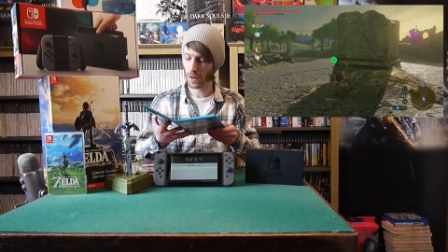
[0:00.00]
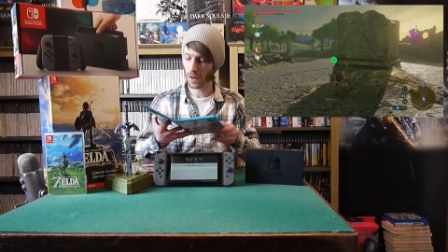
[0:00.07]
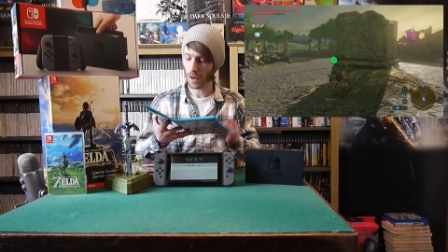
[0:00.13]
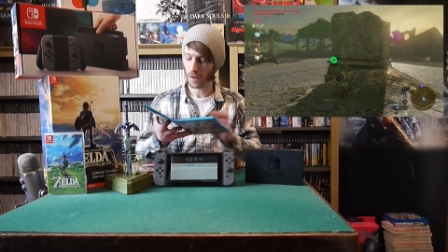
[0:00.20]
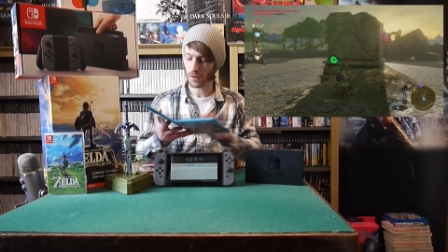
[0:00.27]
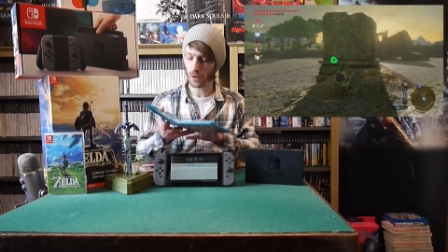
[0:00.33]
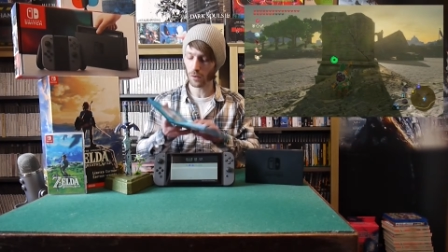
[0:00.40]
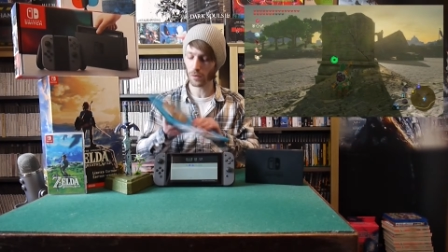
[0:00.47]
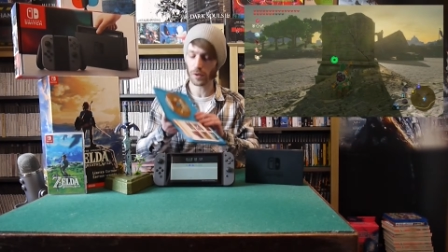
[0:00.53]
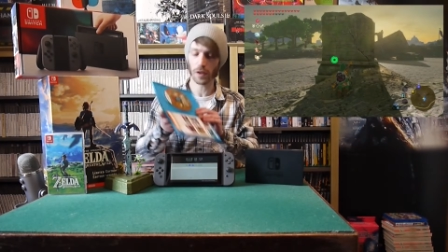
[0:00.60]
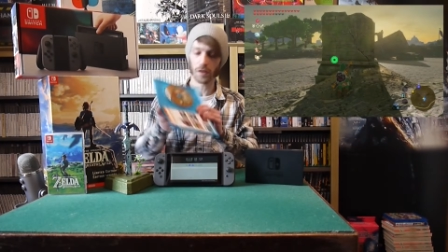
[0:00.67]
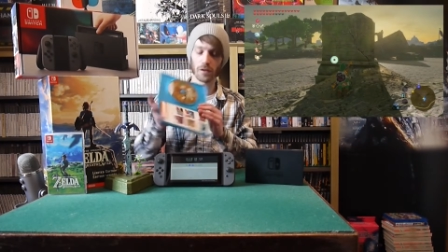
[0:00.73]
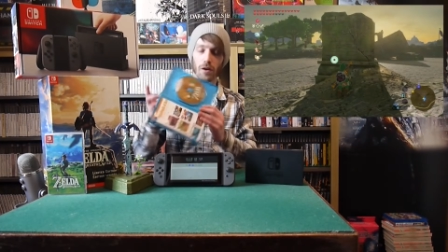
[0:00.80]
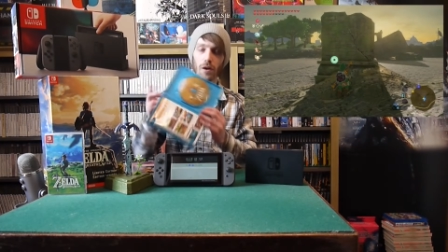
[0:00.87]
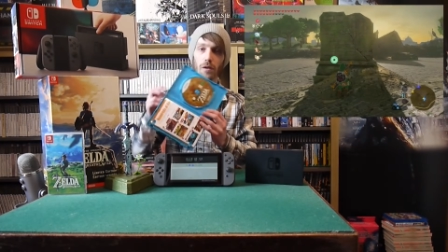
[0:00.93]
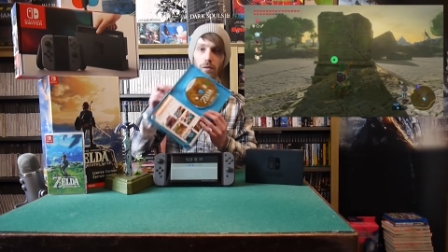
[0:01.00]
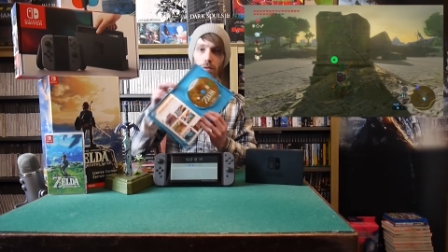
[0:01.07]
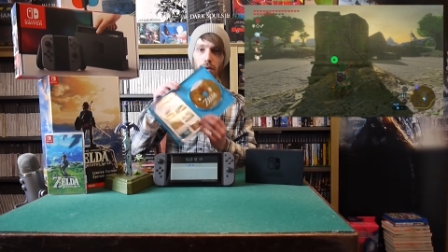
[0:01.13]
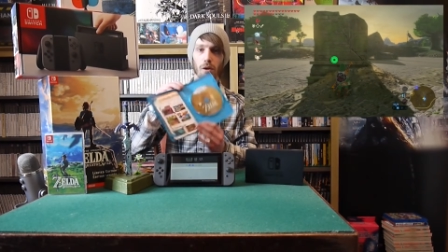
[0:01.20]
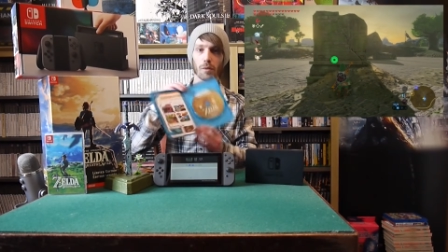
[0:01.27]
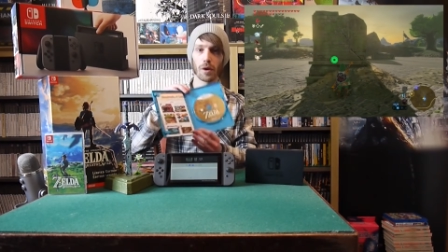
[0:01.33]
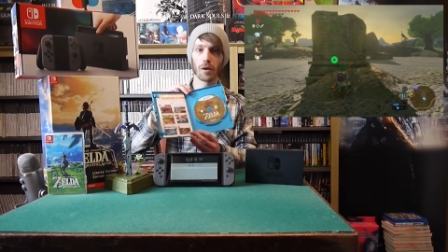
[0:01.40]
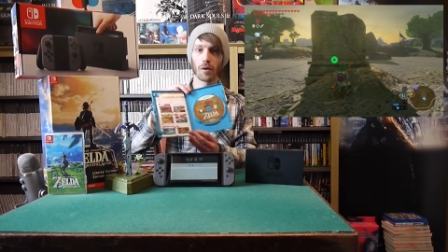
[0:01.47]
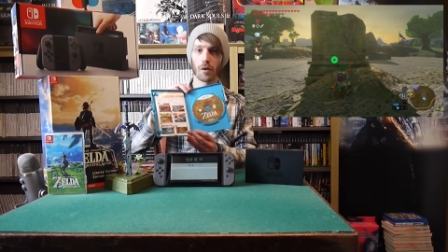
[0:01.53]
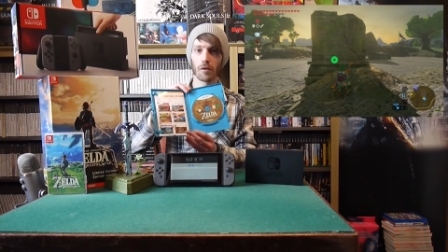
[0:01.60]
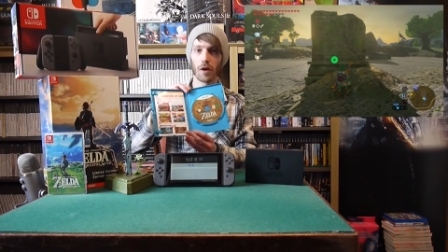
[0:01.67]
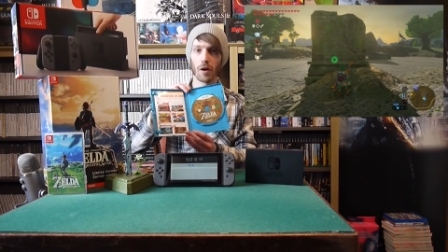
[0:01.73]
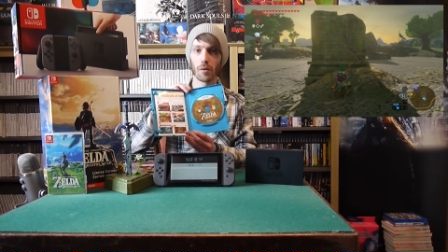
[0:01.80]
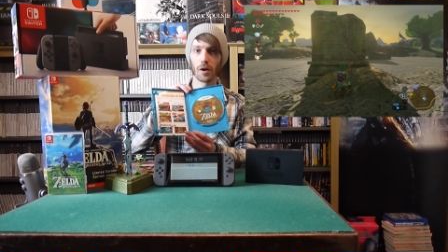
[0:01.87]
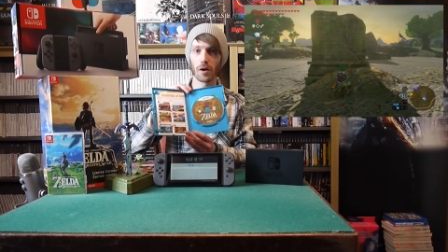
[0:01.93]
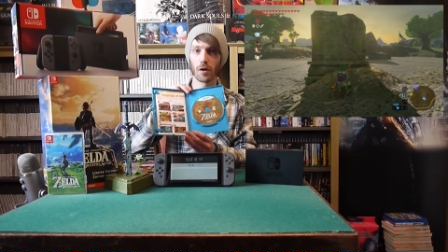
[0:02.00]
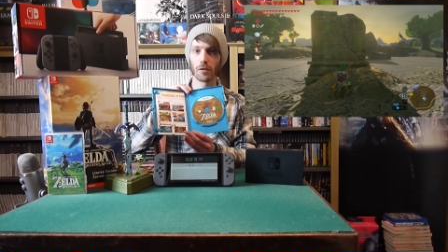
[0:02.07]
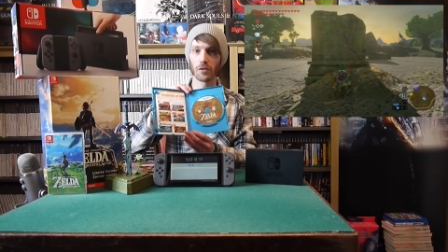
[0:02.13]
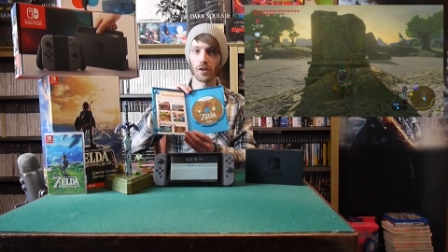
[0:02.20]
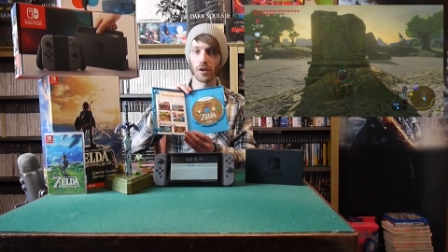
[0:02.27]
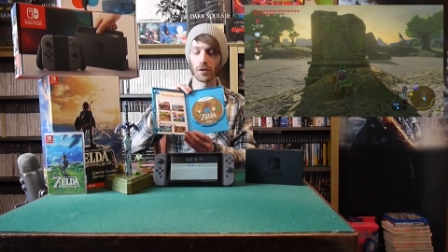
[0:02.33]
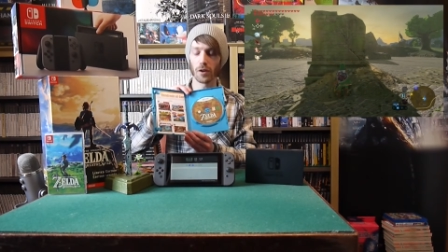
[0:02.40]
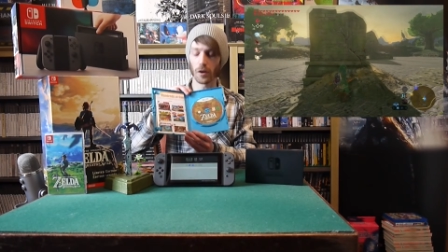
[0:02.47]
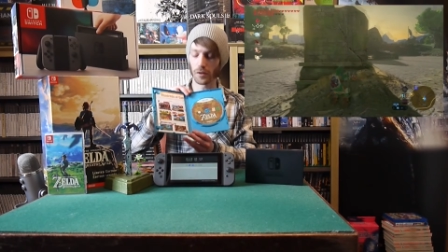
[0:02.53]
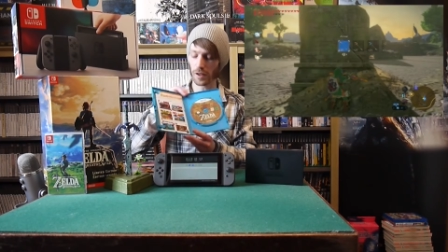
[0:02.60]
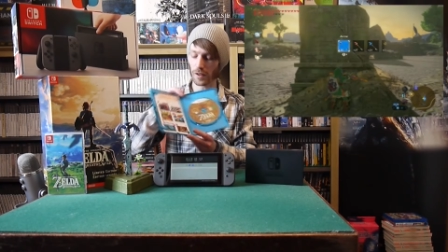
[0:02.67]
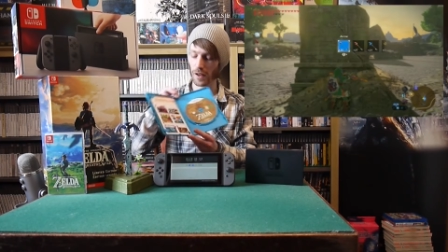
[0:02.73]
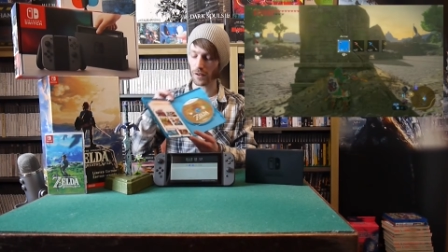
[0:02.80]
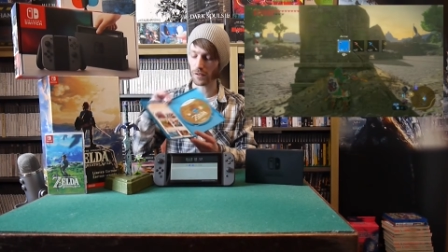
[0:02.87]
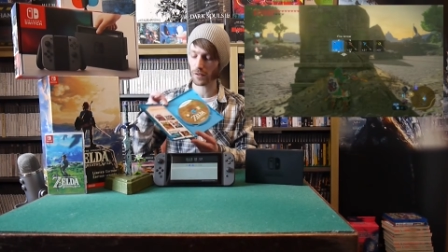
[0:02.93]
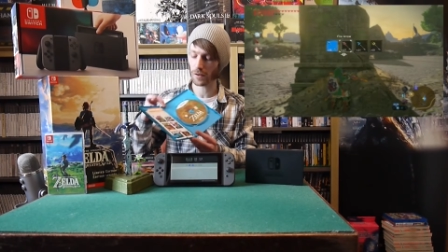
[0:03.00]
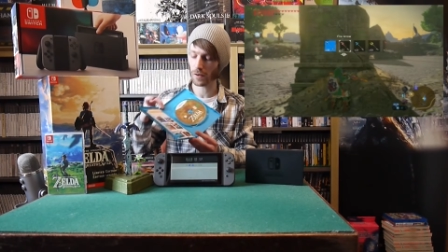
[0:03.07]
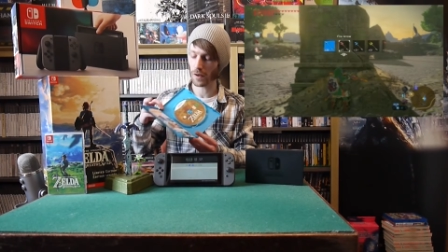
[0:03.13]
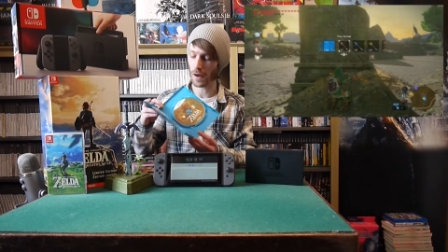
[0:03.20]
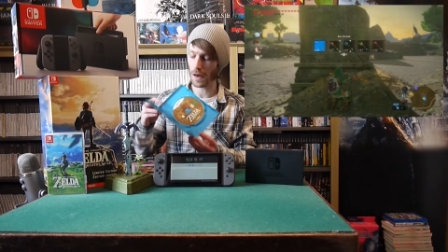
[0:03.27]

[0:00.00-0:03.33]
it's cool that it's got a little bit of artwork obviously on the disc.